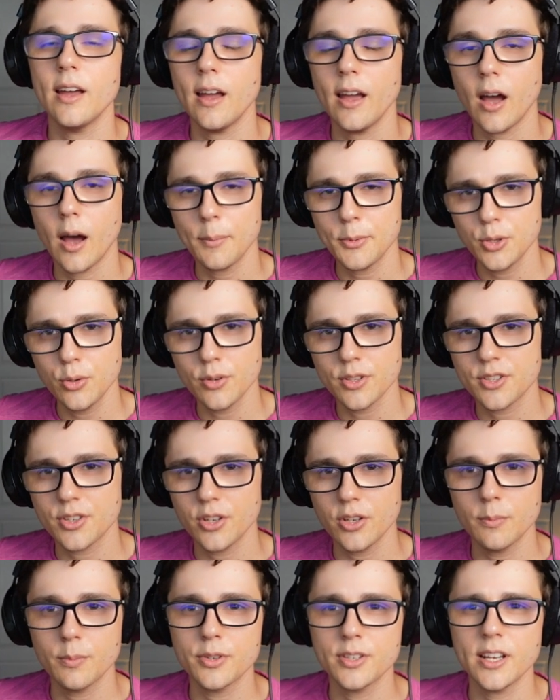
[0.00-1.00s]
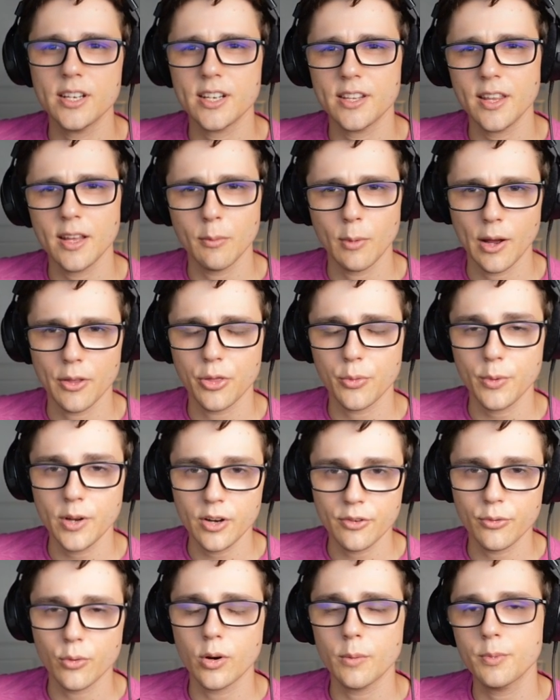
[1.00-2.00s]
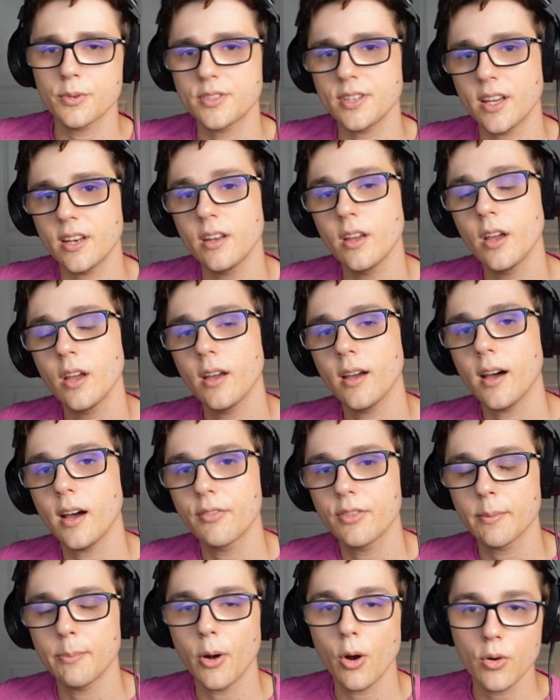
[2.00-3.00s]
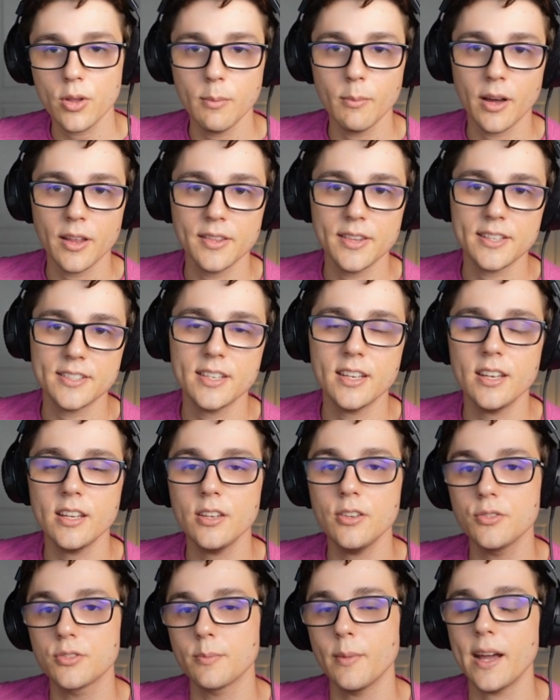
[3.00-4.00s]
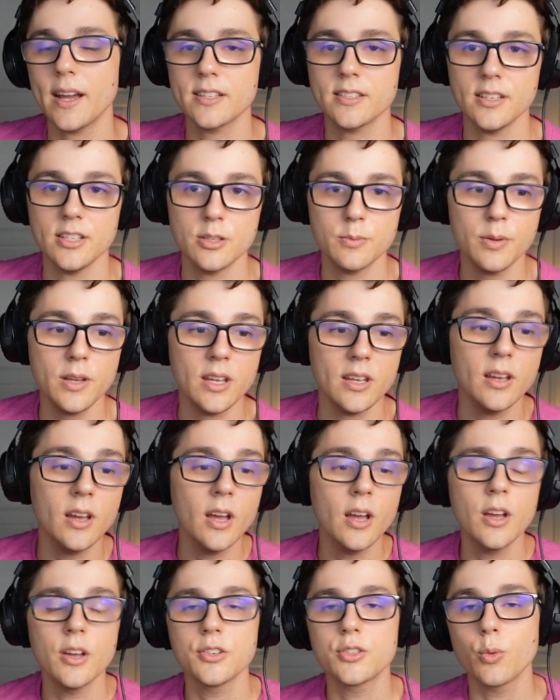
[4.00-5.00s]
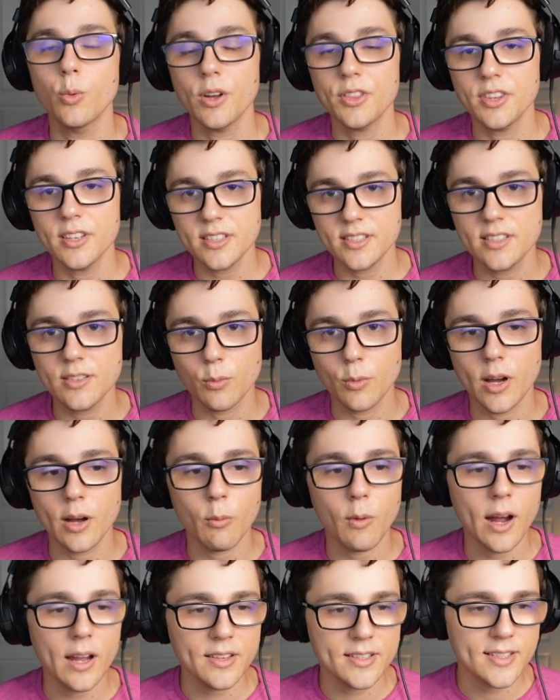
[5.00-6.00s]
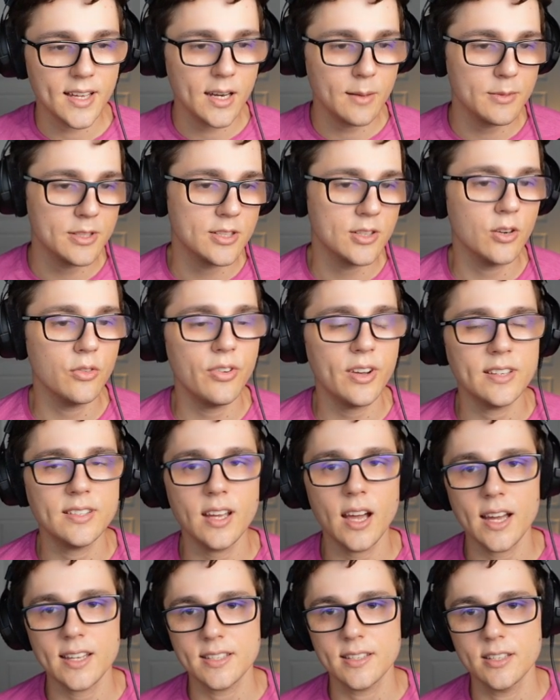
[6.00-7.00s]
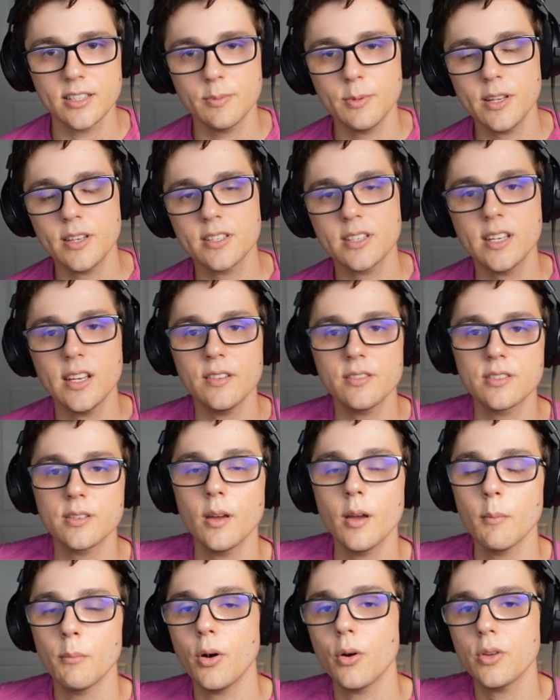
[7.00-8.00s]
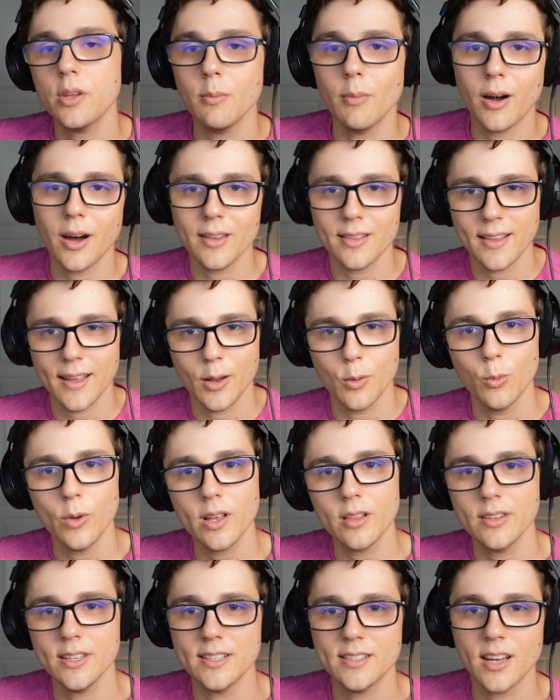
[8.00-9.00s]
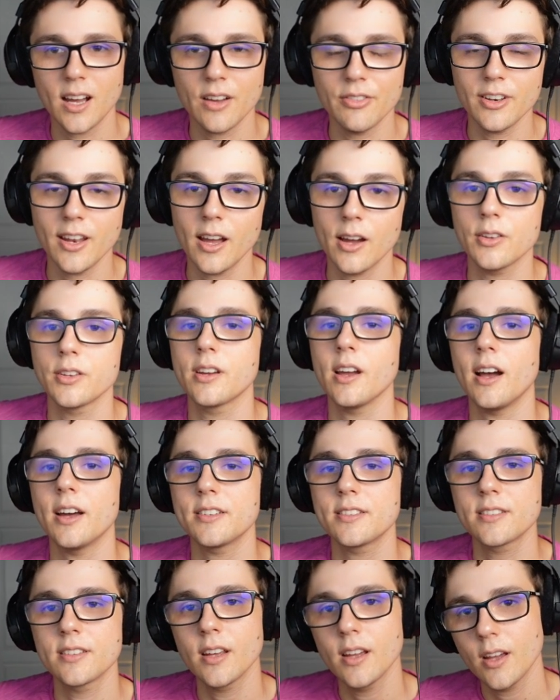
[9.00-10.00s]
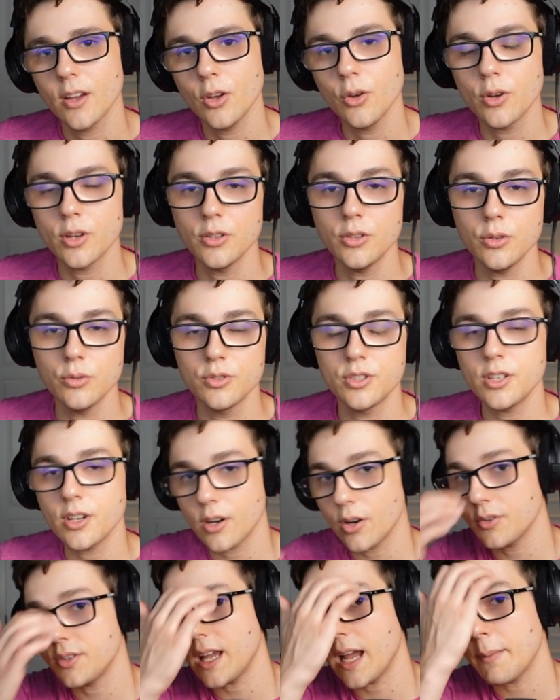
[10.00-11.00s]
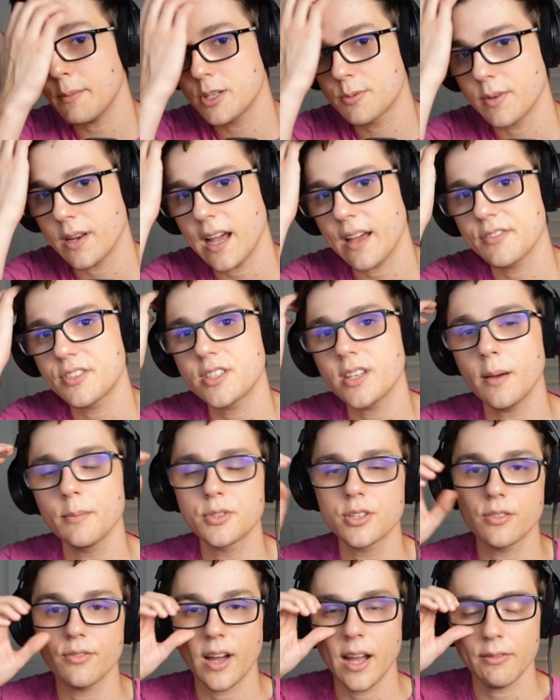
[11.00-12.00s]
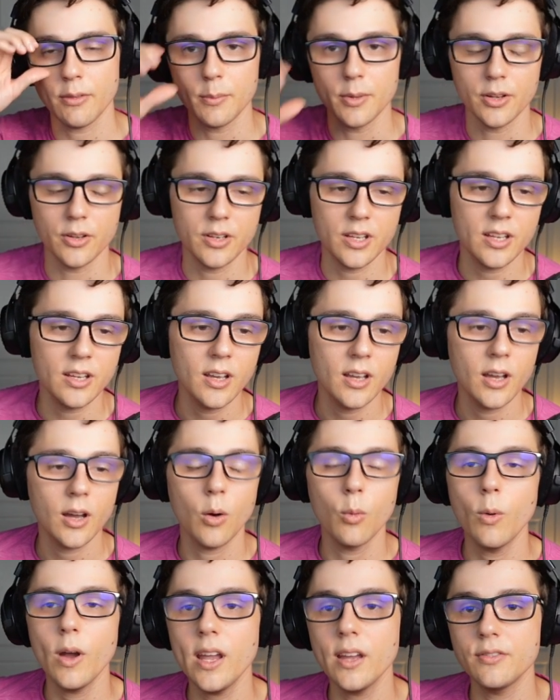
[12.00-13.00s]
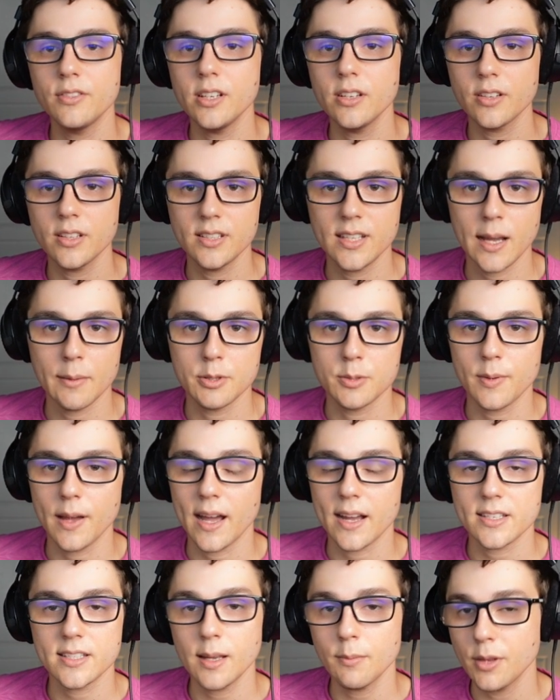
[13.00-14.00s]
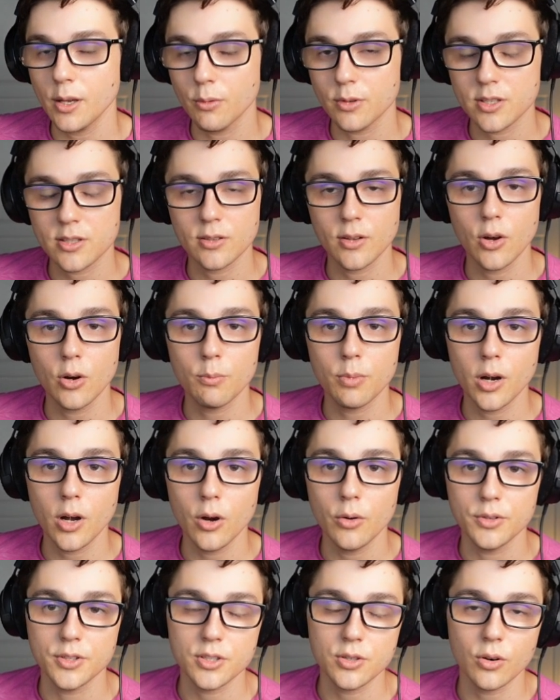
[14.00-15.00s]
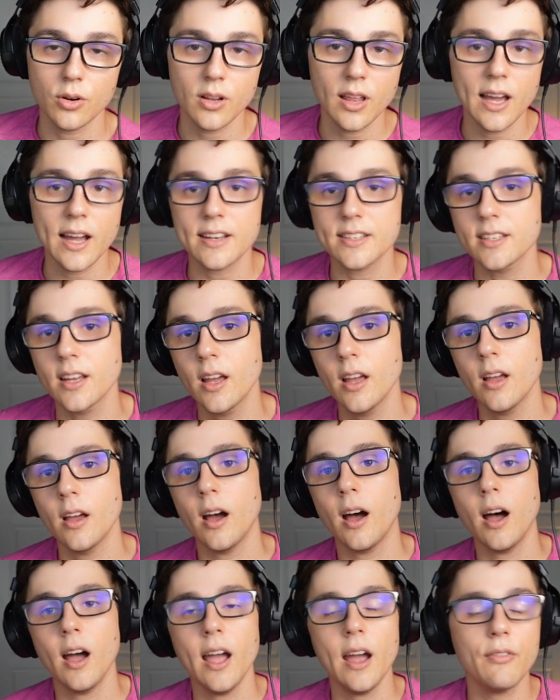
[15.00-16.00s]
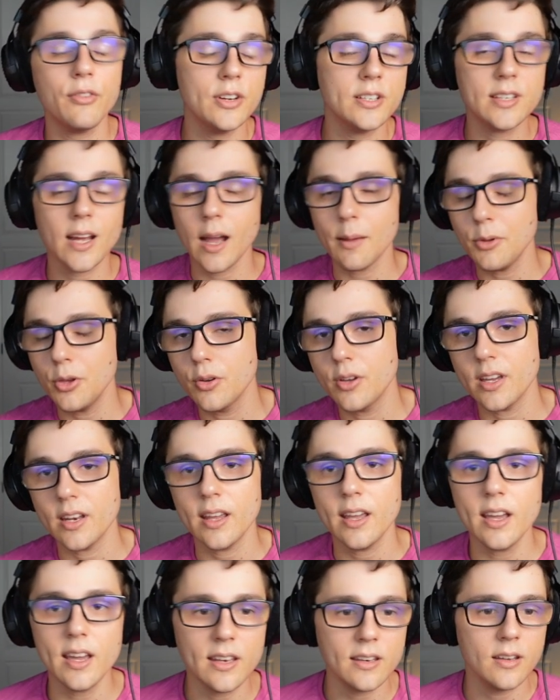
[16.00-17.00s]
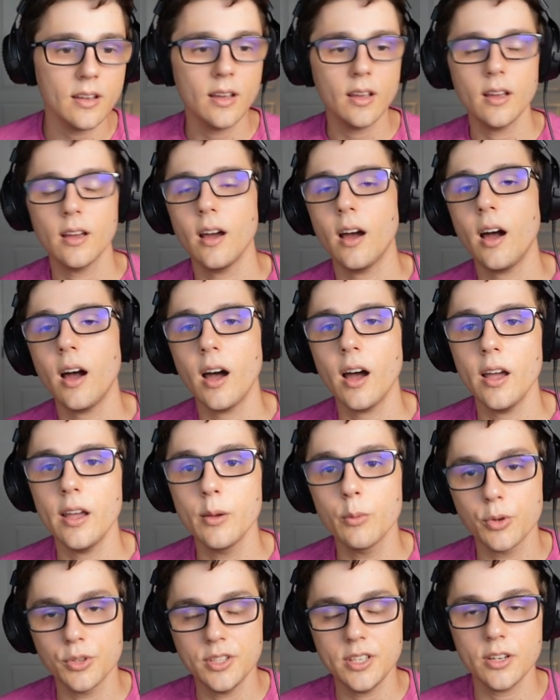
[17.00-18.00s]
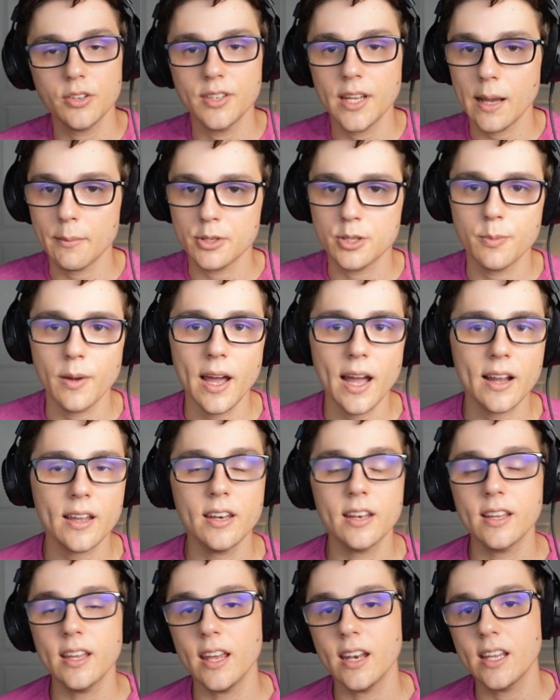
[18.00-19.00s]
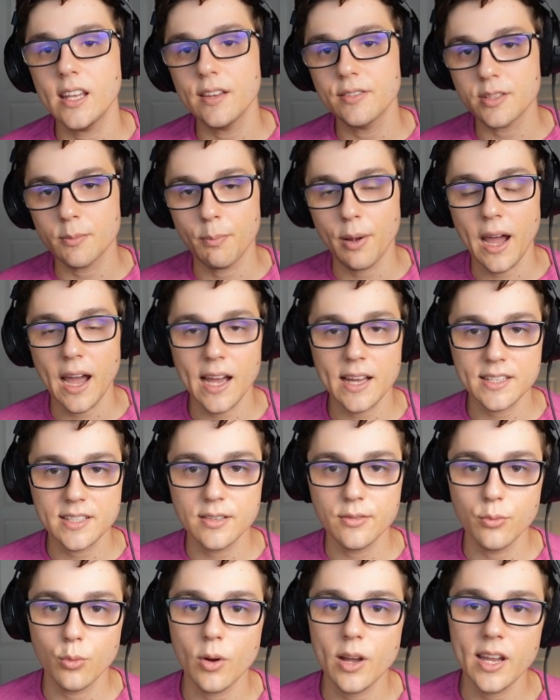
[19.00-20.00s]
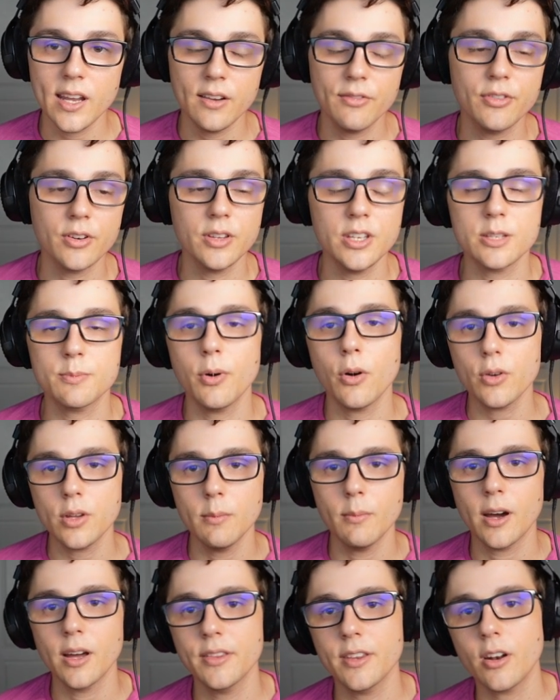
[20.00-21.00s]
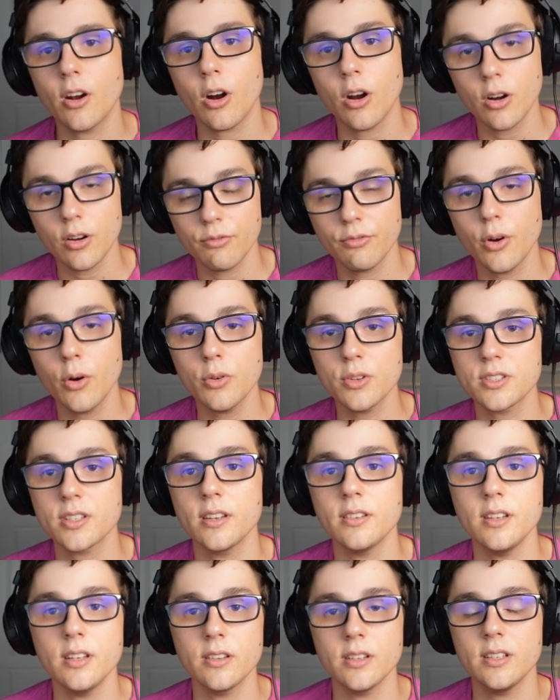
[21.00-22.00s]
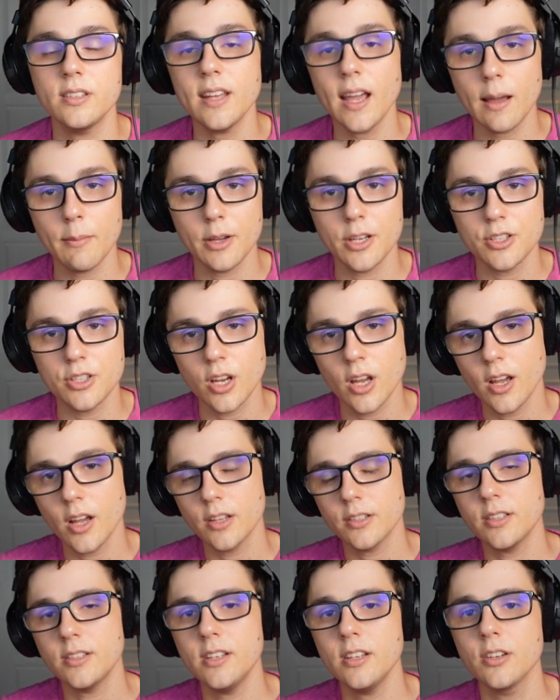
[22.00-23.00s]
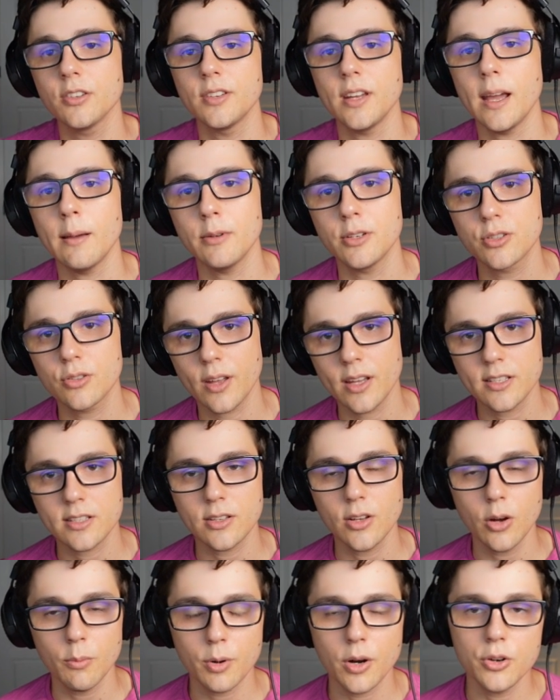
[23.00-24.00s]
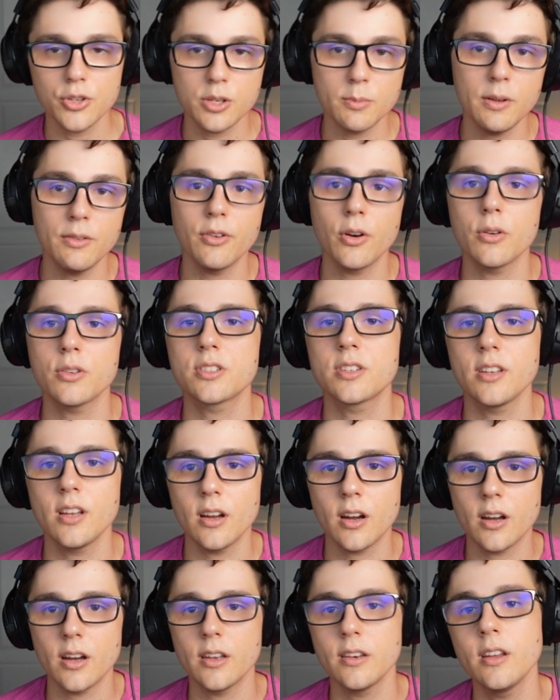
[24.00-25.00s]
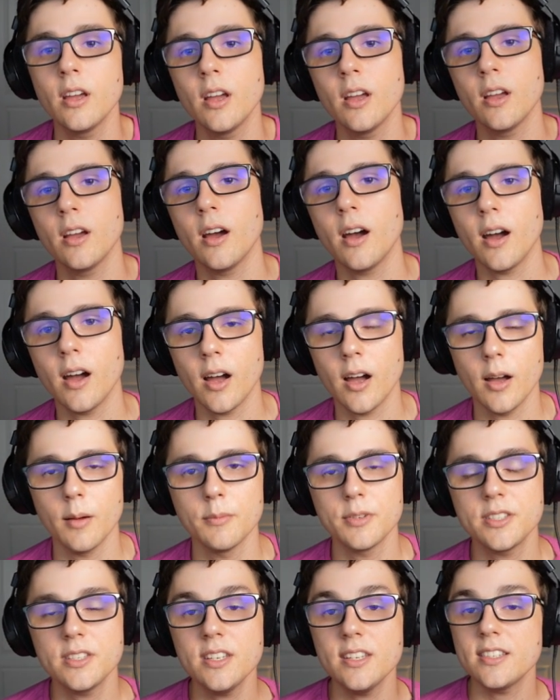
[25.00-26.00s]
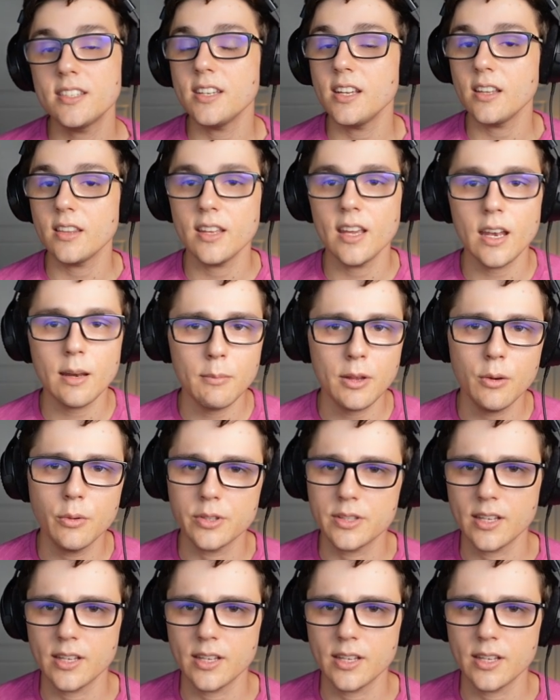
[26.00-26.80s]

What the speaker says: up to a certain percentage, I think around 3 or 4% of the Pokemon that's hitting you's max HP. So why this item is so fantastic is because it gives Pokemon like Wigglytuff and Eldegoss, who can do 0 damage but have some survivability, a way of dealing damage back. Same thing with Slowbro and Snorlax. Every time you get hit, it will deal damage back. And again, it gives a passive way for these Pokemon that aren't focused on dealing damage to deal damage. So like Slowbro should be focusing on CCing the enemy with